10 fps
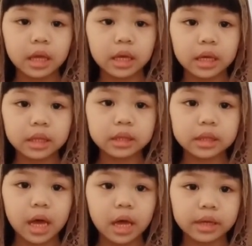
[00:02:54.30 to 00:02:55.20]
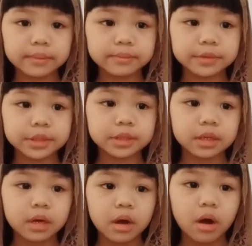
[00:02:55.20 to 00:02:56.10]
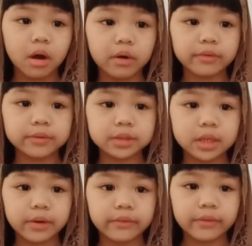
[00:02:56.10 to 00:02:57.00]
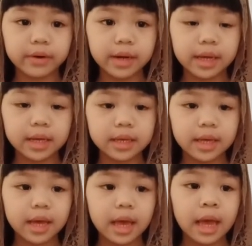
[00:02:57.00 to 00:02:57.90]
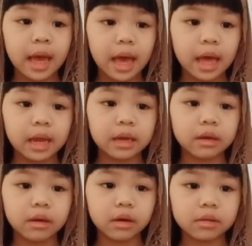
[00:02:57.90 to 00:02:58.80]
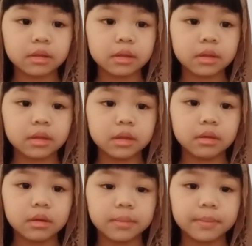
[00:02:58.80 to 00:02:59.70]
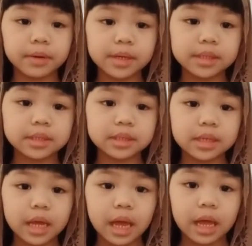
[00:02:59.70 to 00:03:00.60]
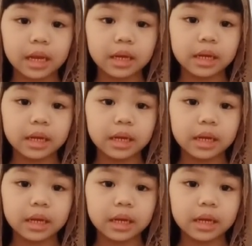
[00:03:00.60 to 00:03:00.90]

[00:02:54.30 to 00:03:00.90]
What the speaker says: in times of suffering and not the priest and